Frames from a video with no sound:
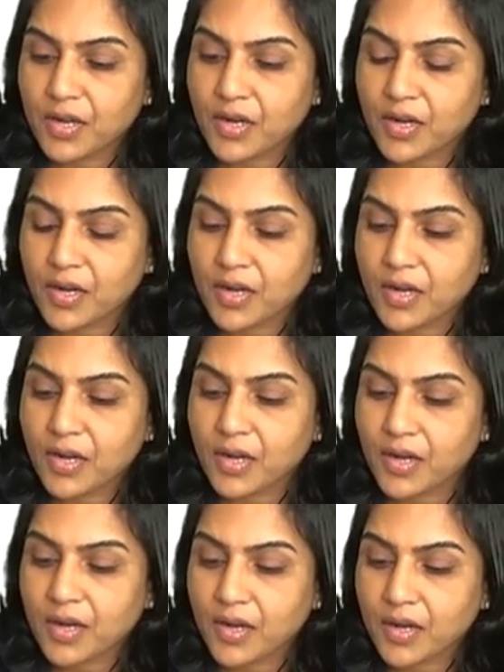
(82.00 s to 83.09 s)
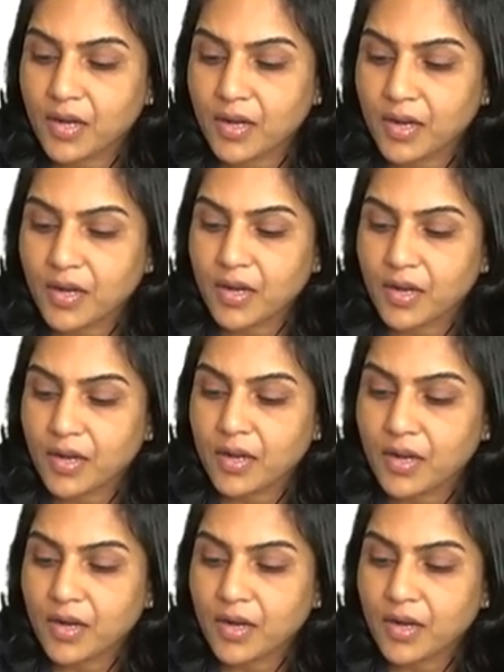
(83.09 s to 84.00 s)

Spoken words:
[no speech]